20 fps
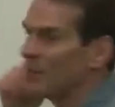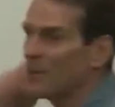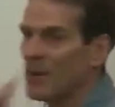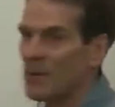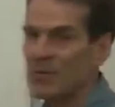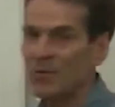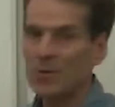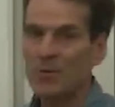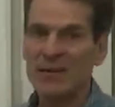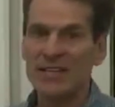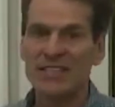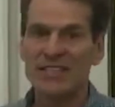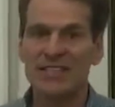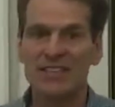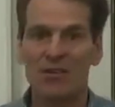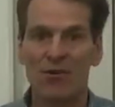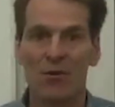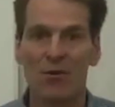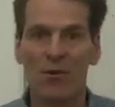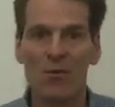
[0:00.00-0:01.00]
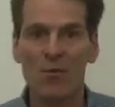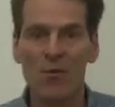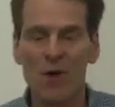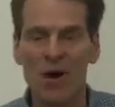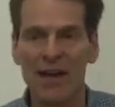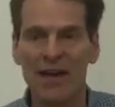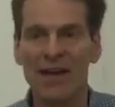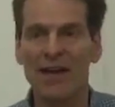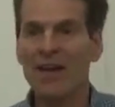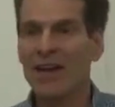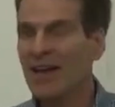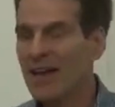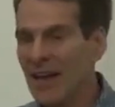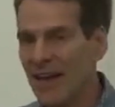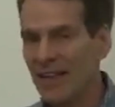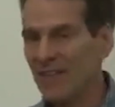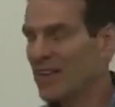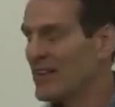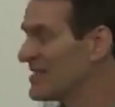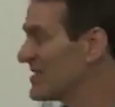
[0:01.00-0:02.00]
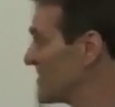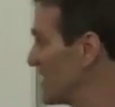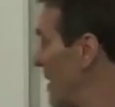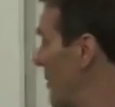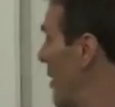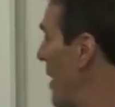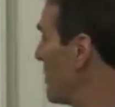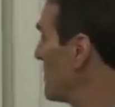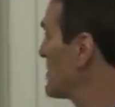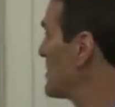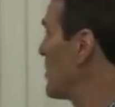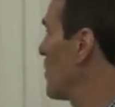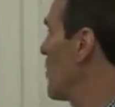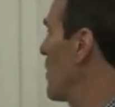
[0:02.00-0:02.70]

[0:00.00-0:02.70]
to be between 0 and 1, and they sum up to